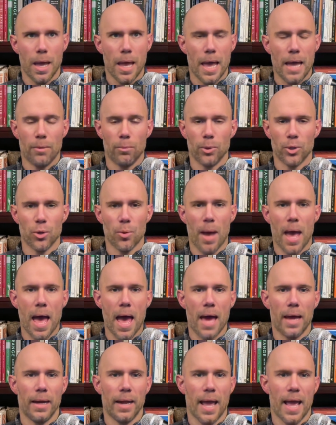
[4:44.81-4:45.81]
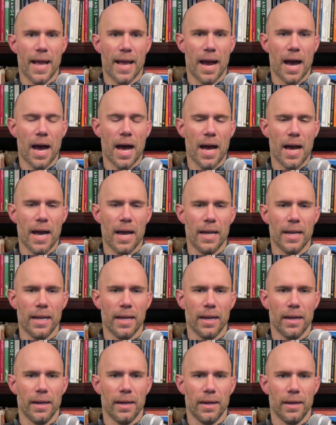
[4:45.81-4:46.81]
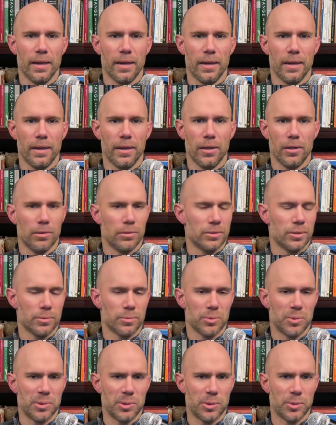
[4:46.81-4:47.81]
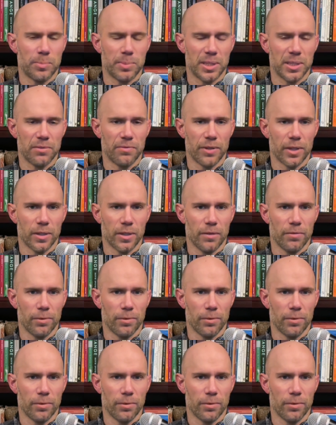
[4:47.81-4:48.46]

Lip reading: And when you add AI, specifically,